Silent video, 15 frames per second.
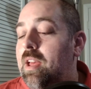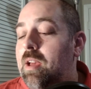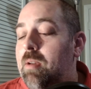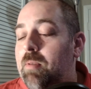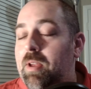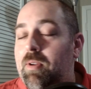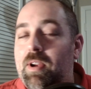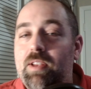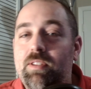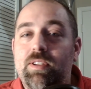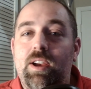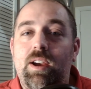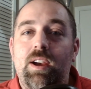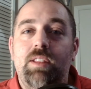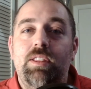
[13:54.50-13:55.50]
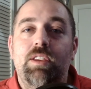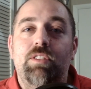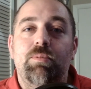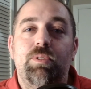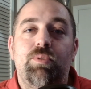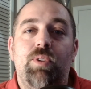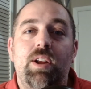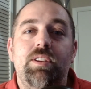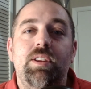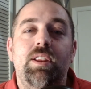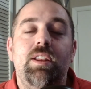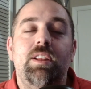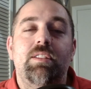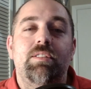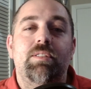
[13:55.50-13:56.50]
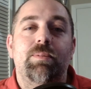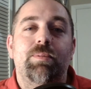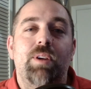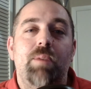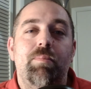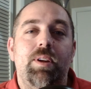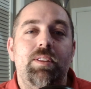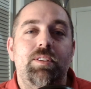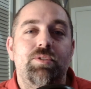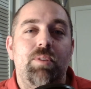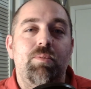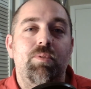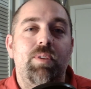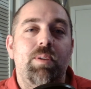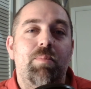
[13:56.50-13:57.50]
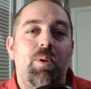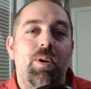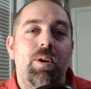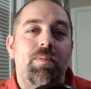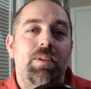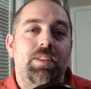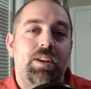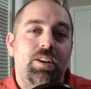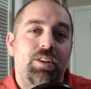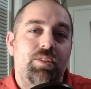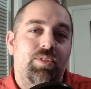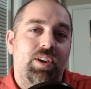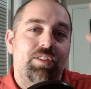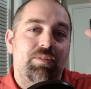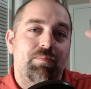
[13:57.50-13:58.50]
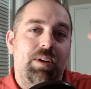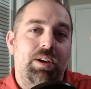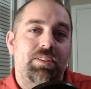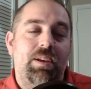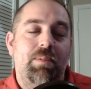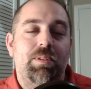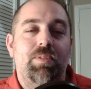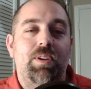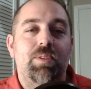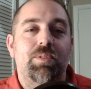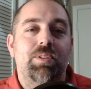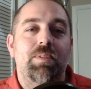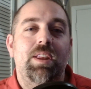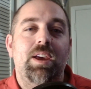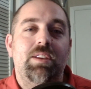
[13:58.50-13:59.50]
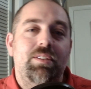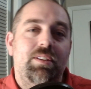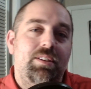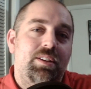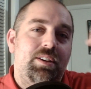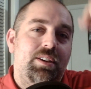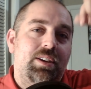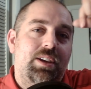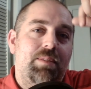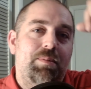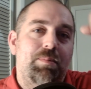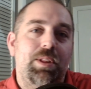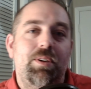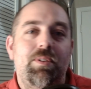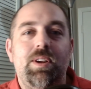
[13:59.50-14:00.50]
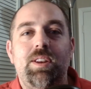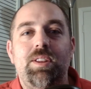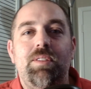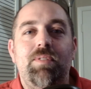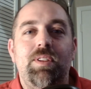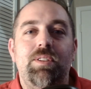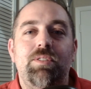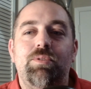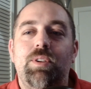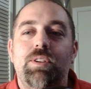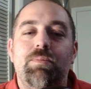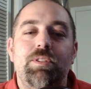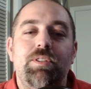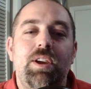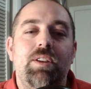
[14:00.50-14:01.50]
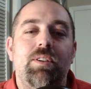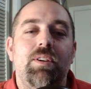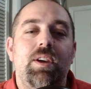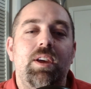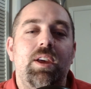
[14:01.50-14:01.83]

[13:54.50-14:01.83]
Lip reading: But anyways, thanks so much for watching. Hit that subscribe button to join Movie Emporium. Hit that notification bell at the top to find out what's coming next. And comment below on any video that you watch my channel.